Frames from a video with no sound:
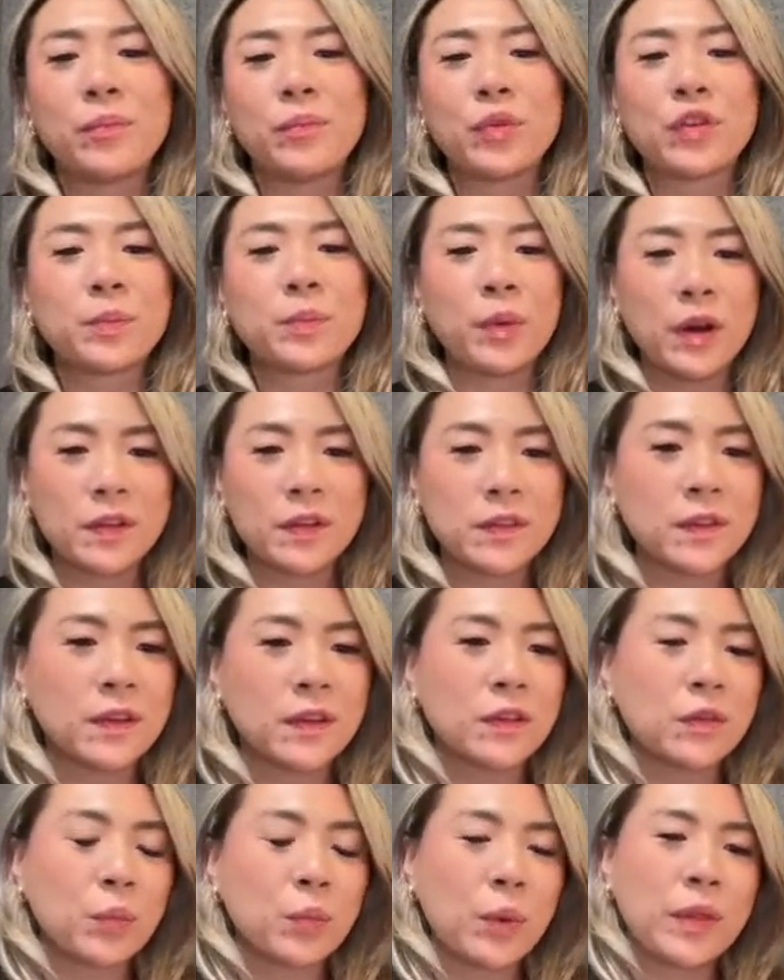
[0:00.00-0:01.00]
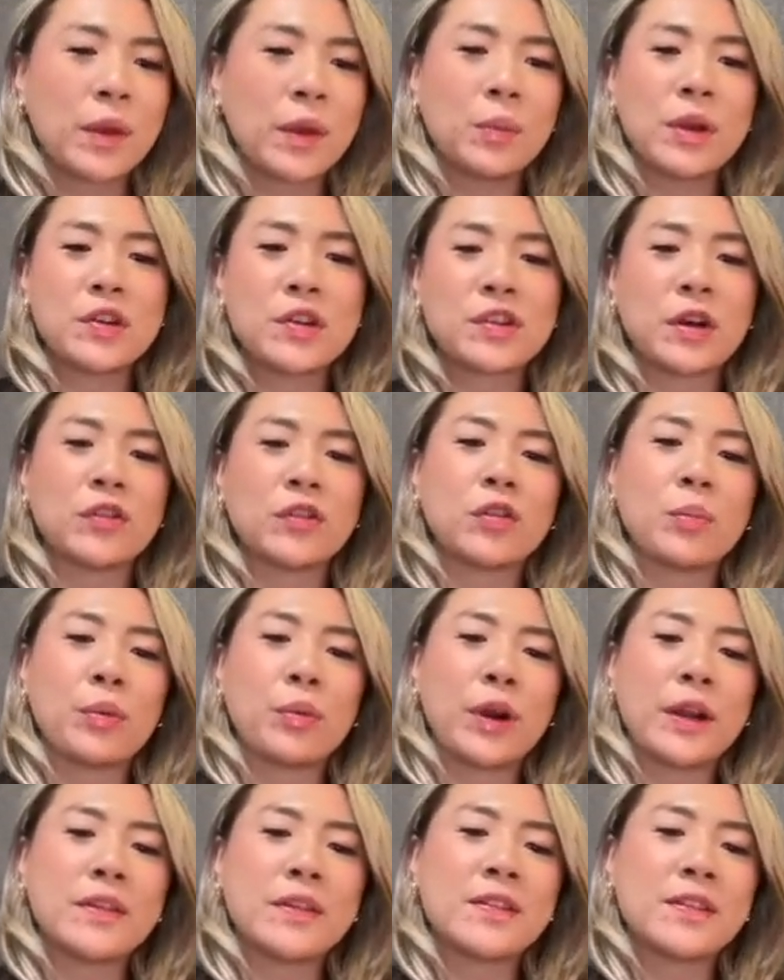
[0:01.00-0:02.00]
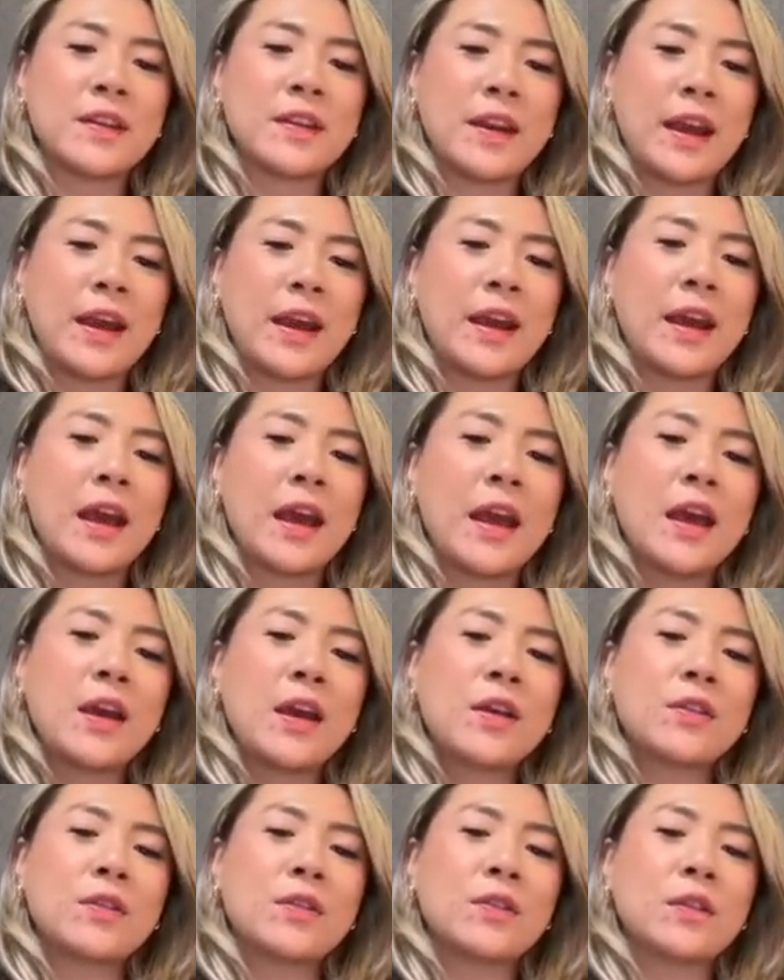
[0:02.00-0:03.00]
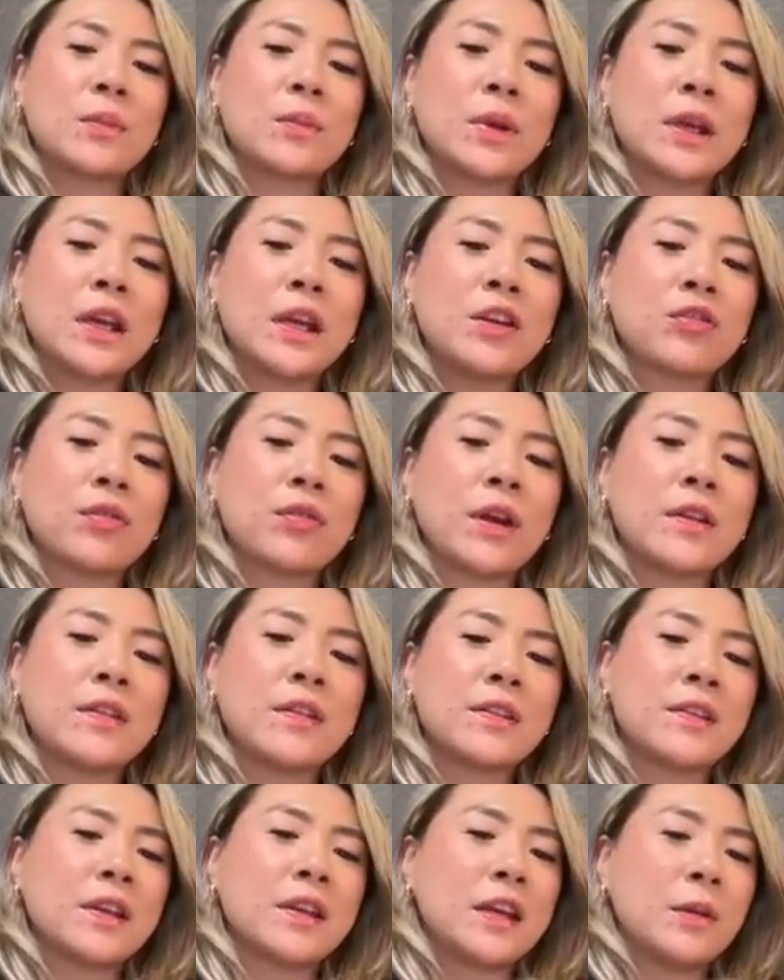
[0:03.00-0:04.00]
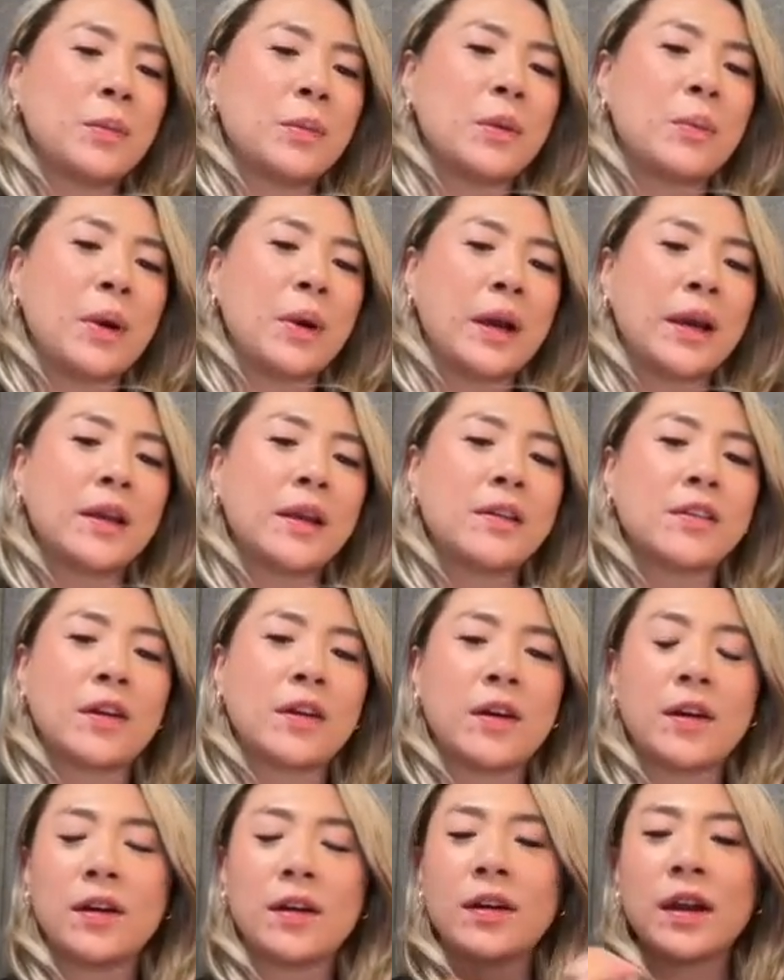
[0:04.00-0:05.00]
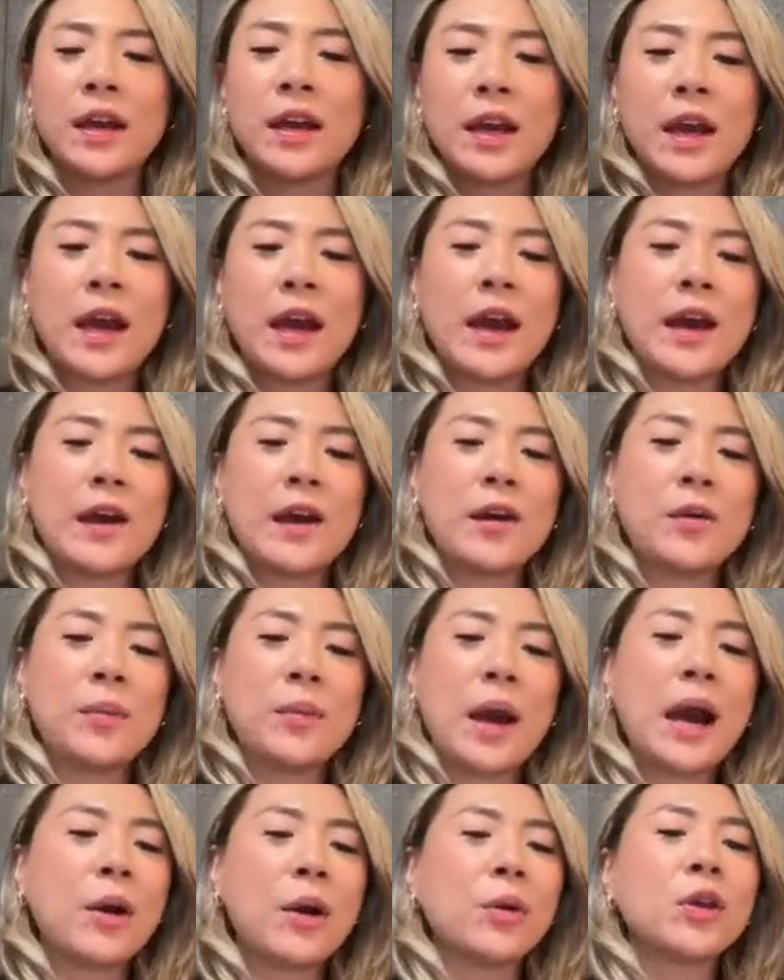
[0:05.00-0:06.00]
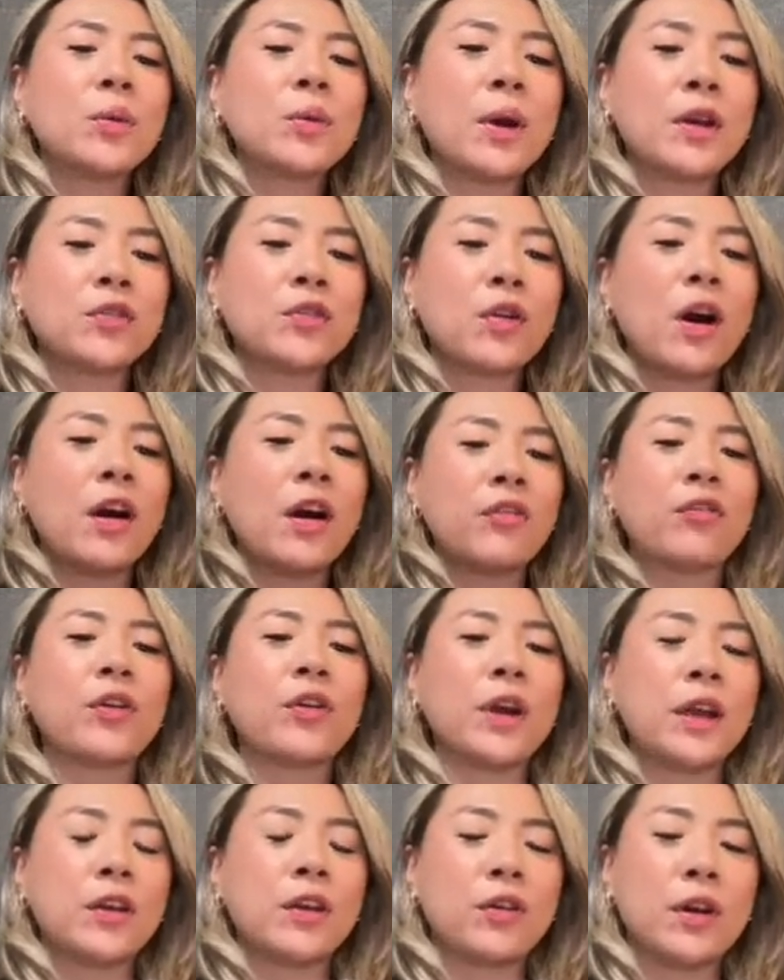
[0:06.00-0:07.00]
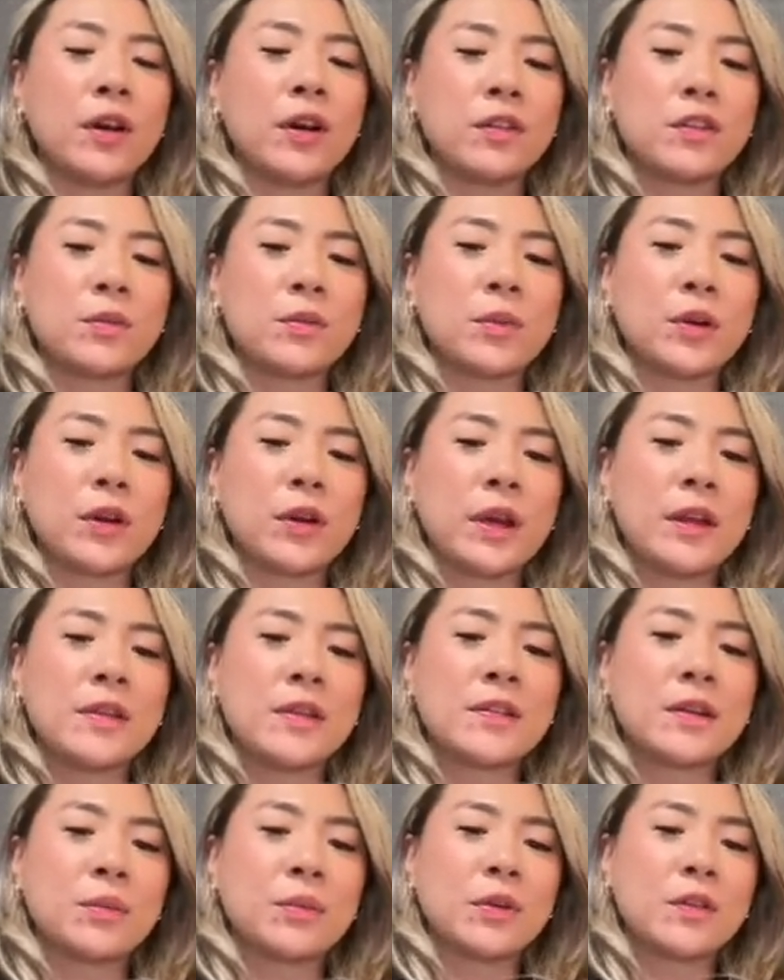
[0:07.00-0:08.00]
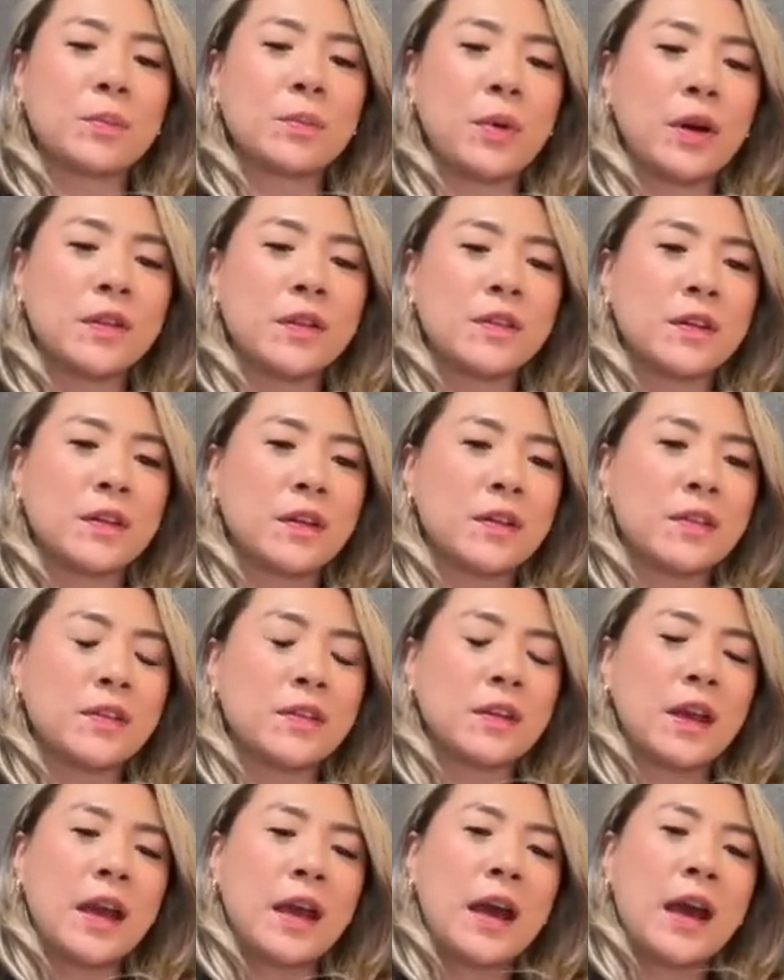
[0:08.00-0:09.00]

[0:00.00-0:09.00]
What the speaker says: responses when they reach out to brands today. So some key trends to keep in mind are how are you guys offering your customer instant responses?